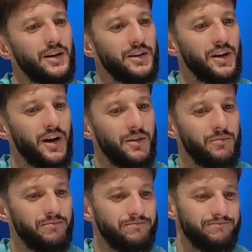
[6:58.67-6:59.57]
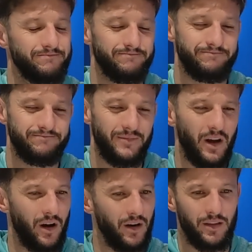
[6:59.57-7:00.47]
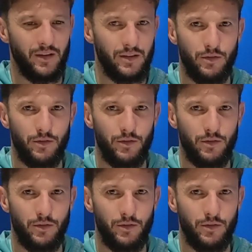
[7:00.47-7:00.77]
And the